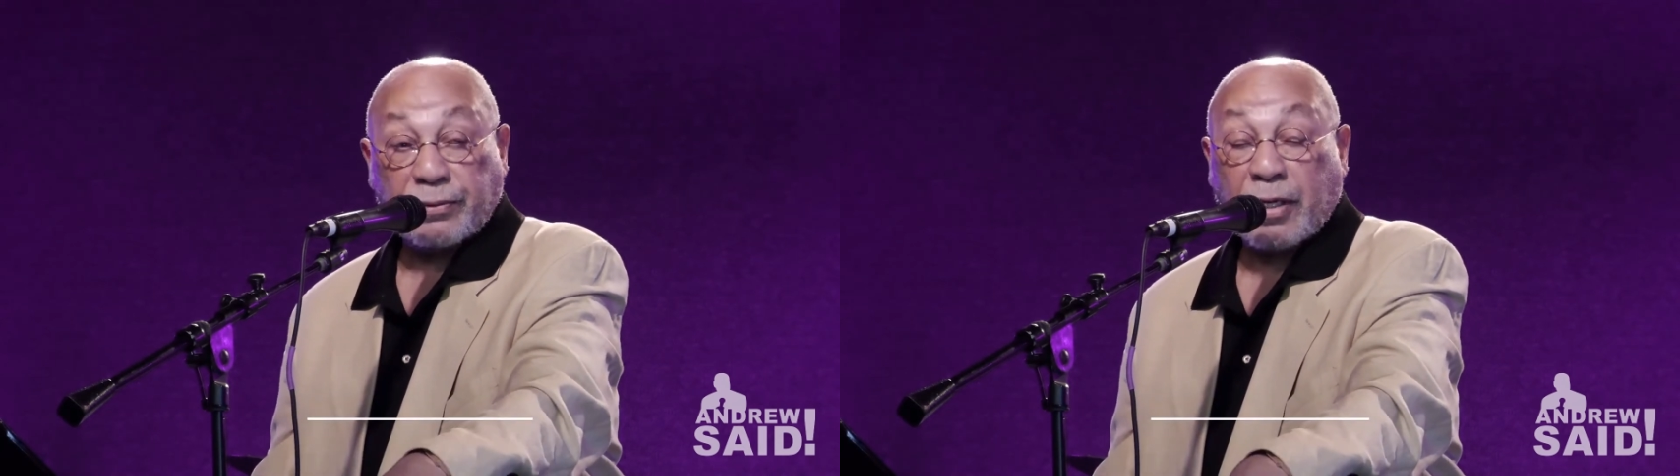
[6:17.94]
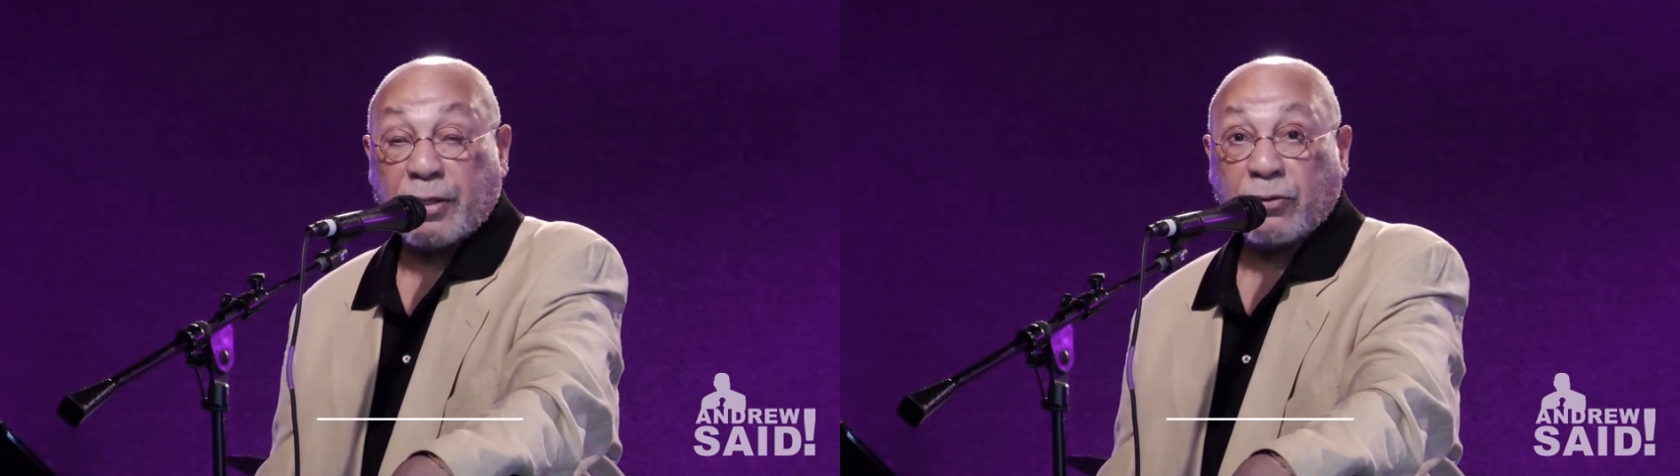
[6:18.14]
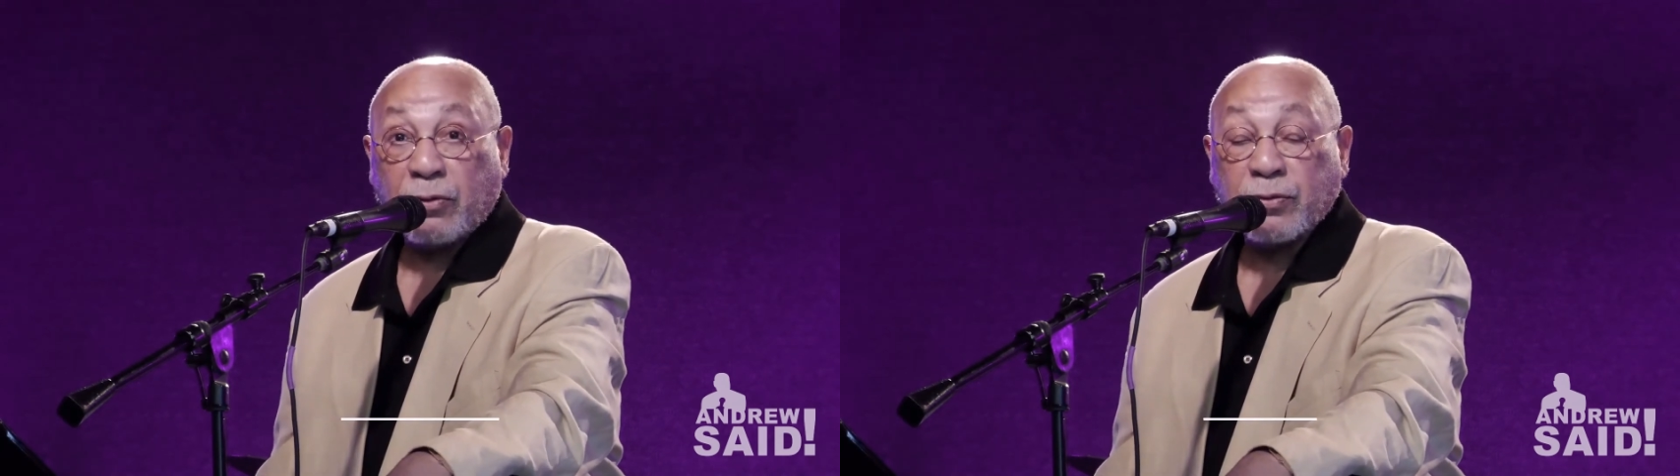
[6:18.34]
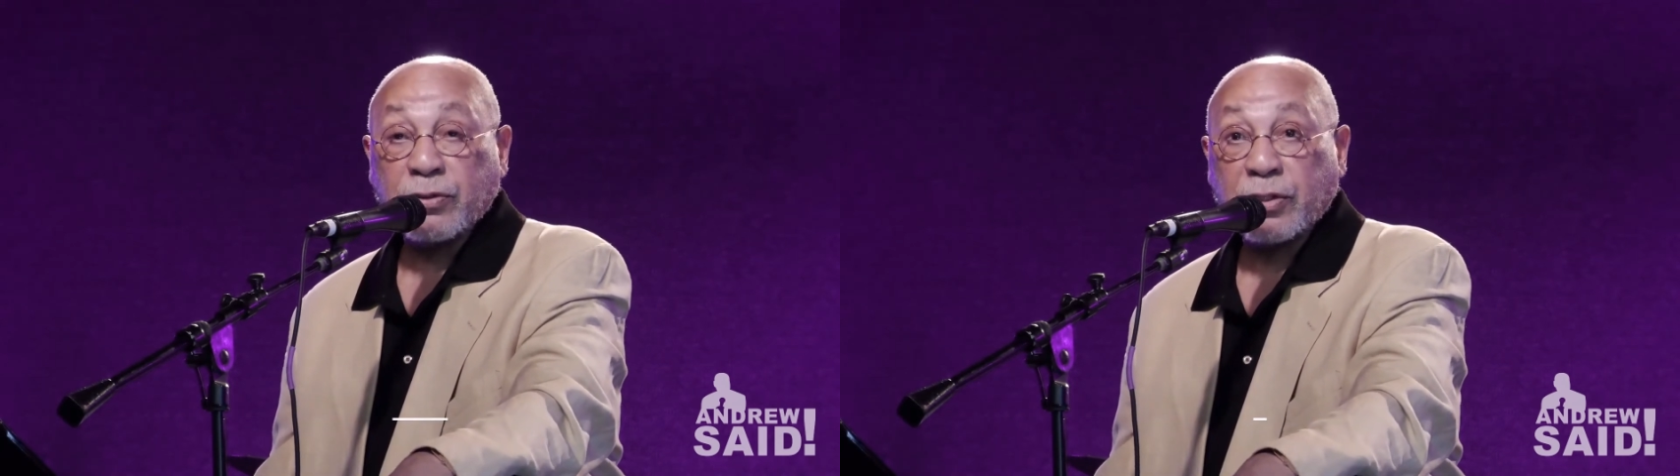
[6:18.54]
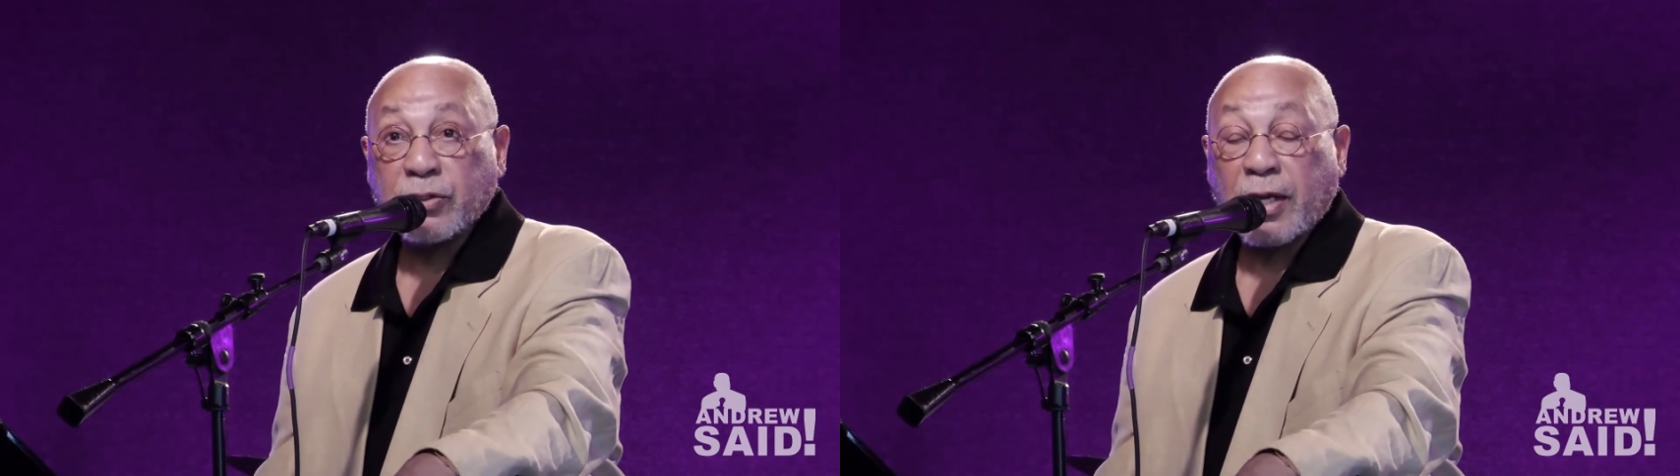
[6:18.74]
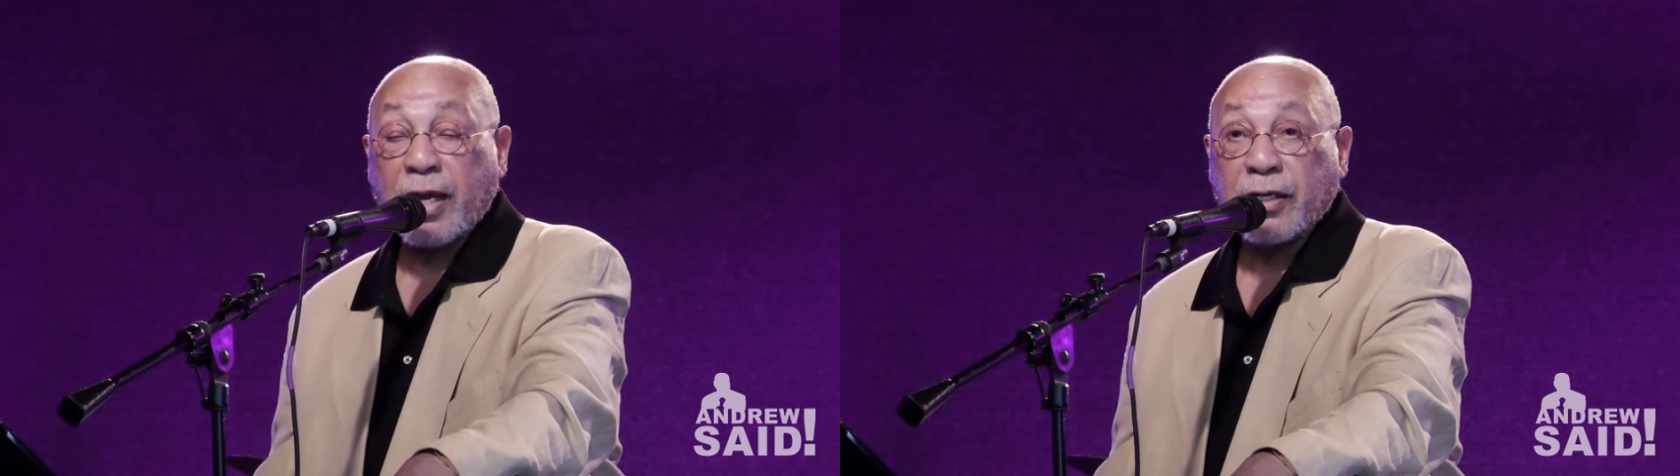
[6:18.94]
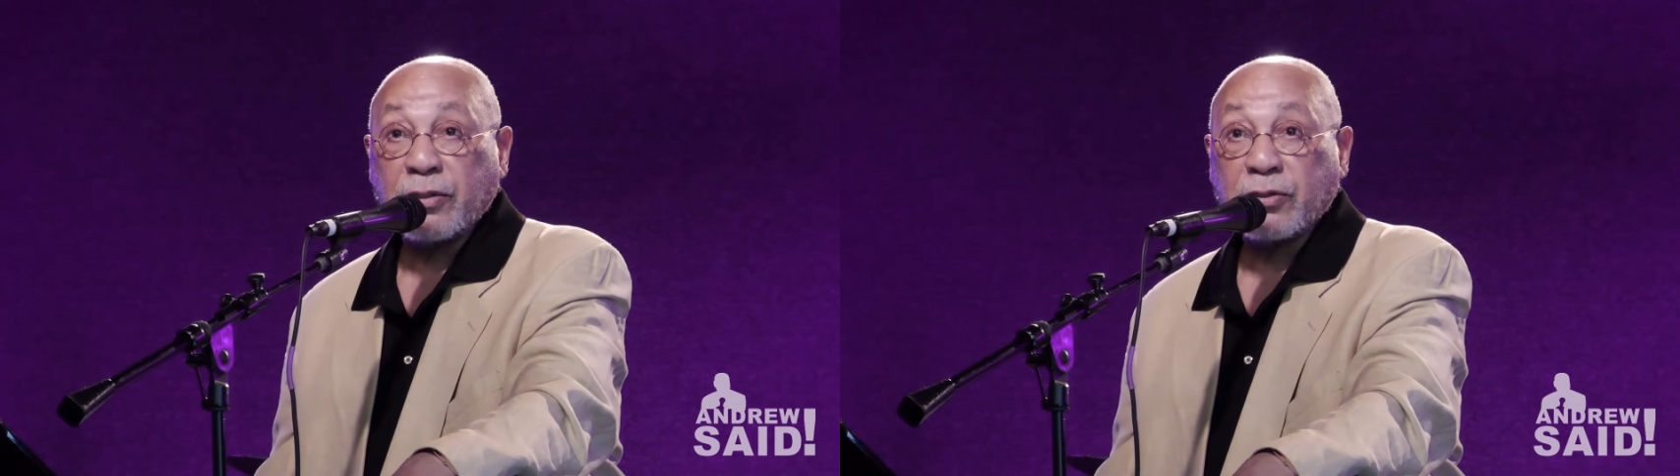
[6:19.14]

I thought it was exciting,